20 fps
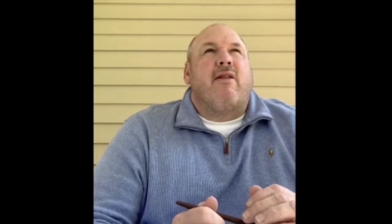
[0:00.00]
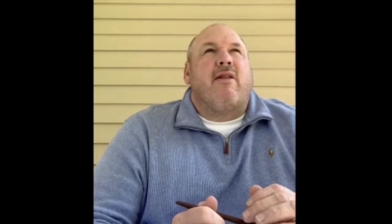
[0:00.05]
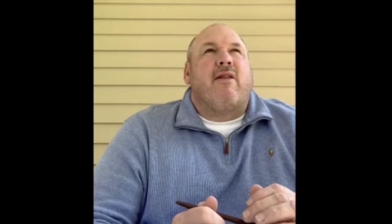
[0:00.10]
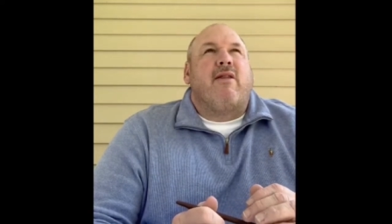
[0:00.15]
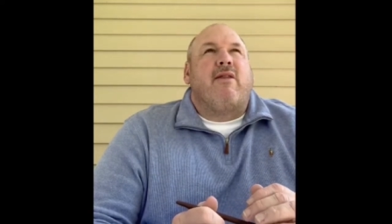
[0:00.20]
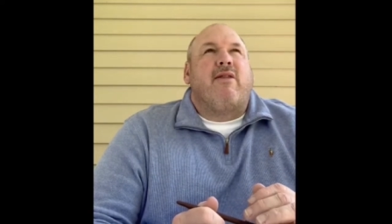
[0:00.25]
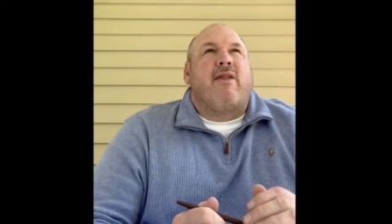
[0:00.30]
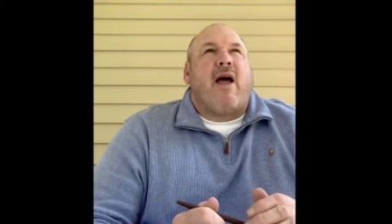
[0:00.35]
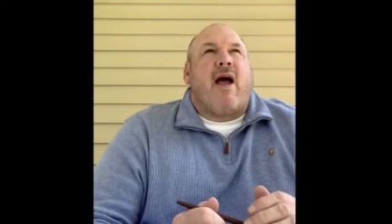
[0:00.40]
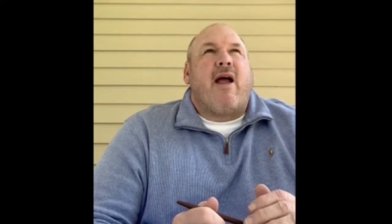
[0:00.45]

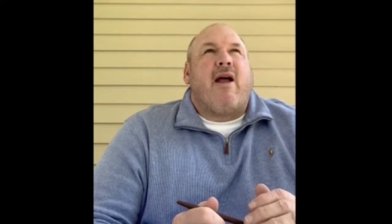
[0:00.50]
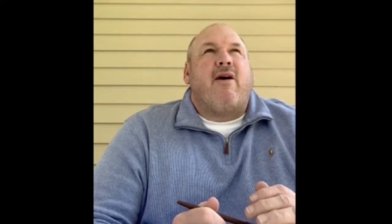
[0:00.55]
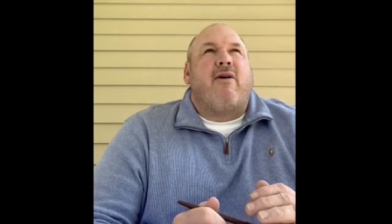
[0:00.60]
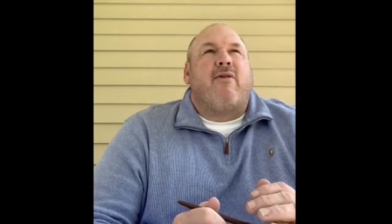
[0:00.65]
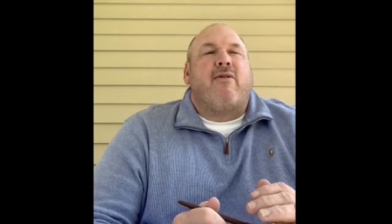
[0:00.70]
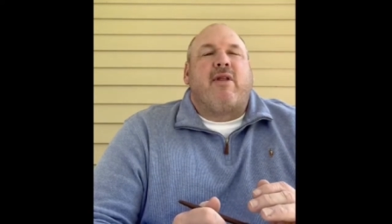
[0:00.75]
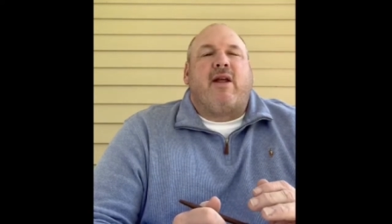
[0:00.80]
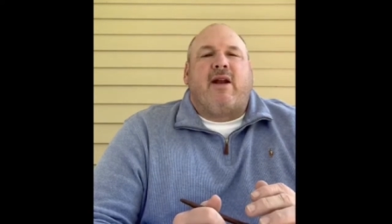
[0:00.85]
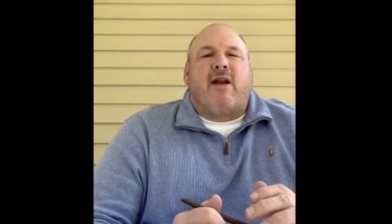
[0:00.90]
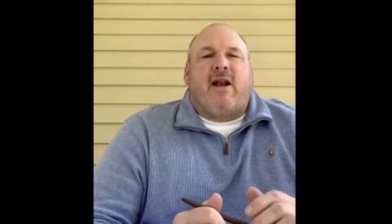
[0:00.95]
now
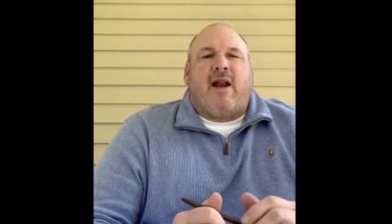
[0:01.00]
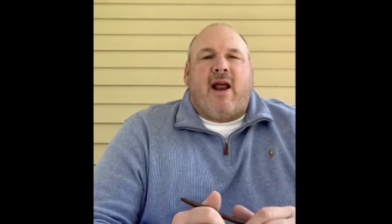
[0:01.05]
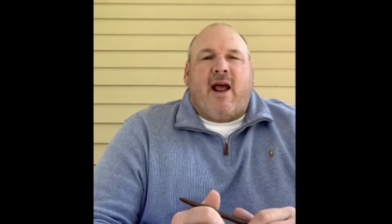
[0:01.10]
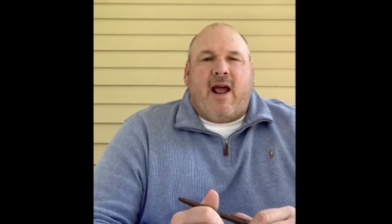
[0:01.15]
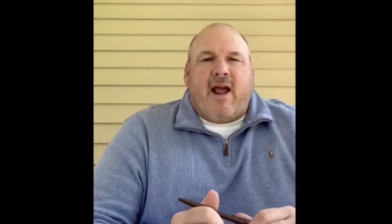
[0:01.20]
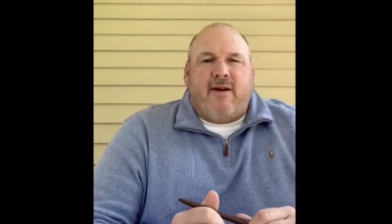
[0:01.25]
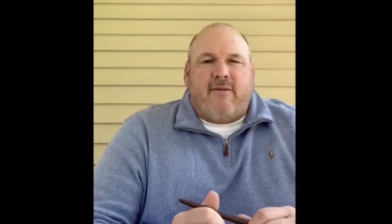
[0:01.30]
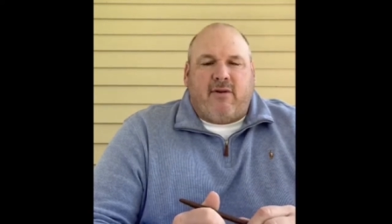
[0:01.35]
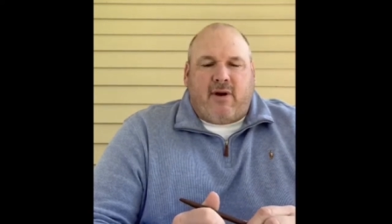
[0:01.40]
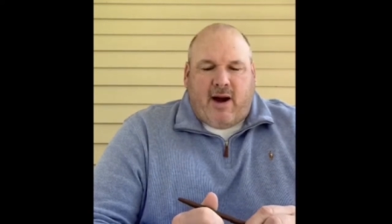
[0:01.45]
than it
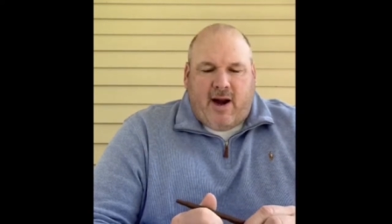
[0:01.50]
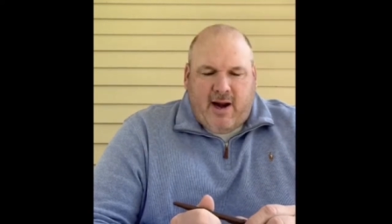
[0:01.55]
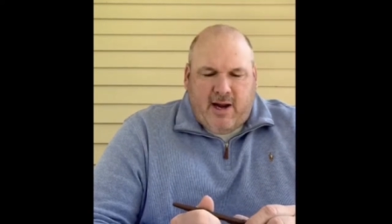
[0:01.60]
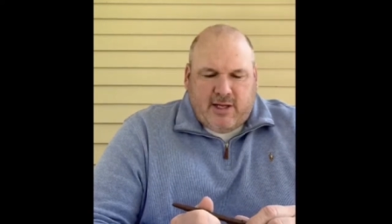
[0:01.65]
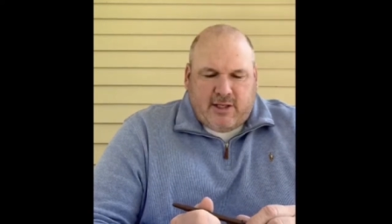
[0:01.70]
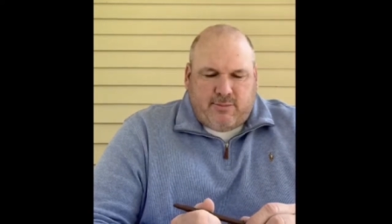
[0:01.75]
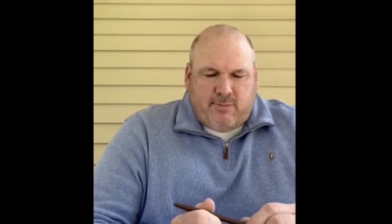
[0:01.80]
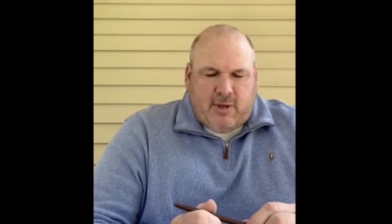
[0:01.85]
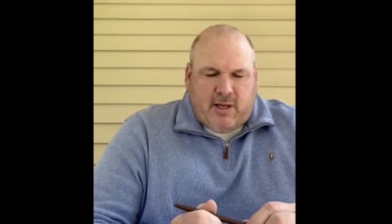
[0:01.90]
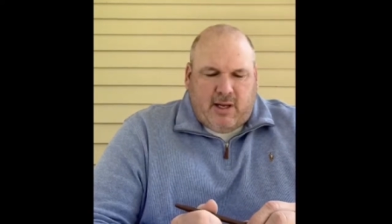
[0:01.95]
ever
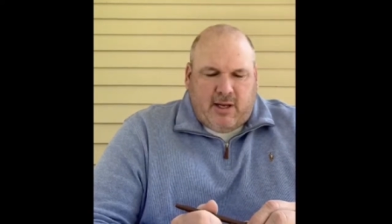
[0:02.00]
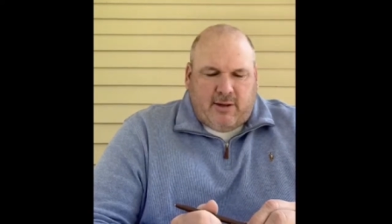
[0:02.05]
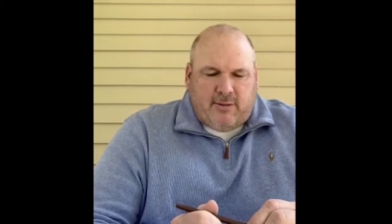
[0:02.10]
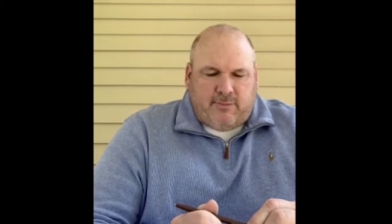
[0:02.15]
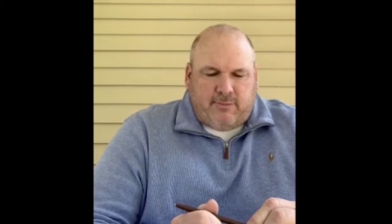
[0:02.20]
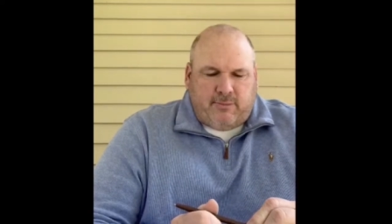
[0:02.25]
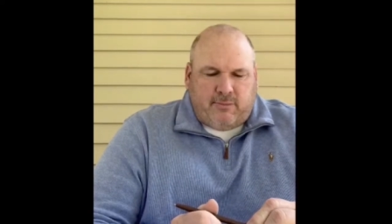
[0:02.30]
has been.